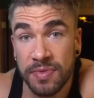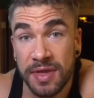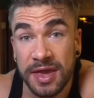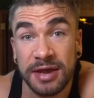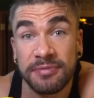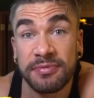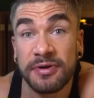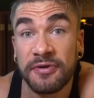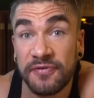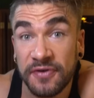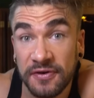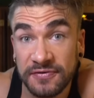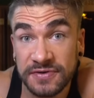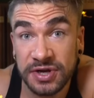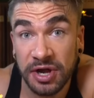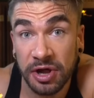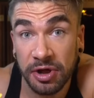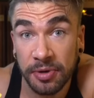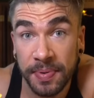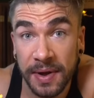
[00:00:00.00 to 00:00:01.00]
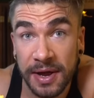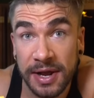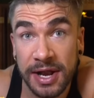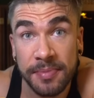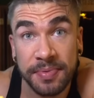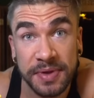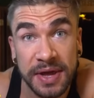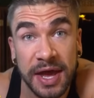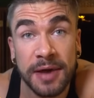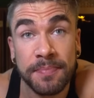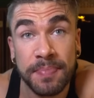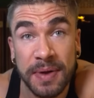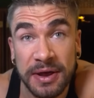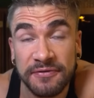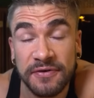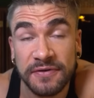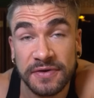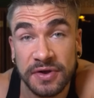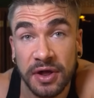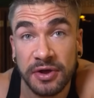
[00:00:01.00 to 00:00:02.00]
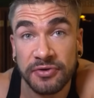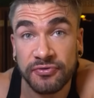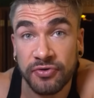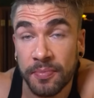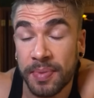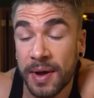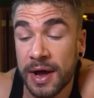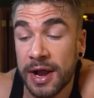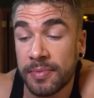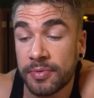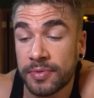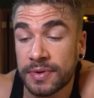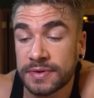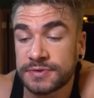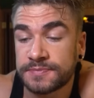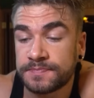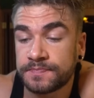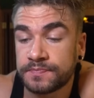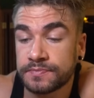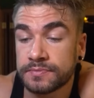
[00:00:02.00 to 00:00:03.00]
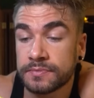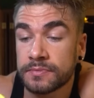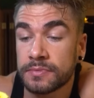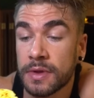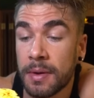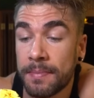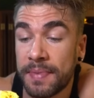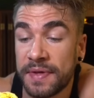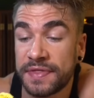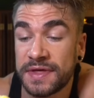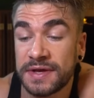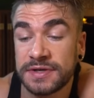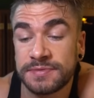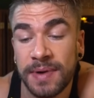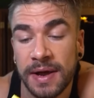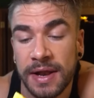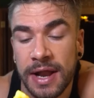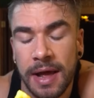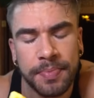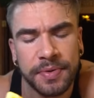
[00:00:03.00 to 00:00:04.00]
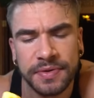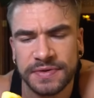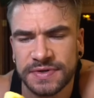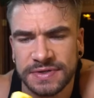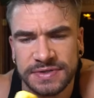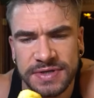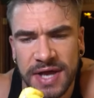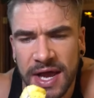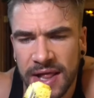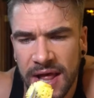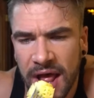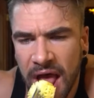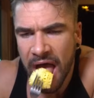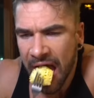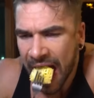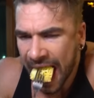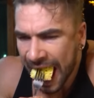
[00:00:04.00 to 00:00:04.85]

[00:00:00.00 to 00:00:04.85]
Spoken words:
Even a $50 pineapple, yeah, I paid $50 for a pineapple once. But this pineapple is in Thailand.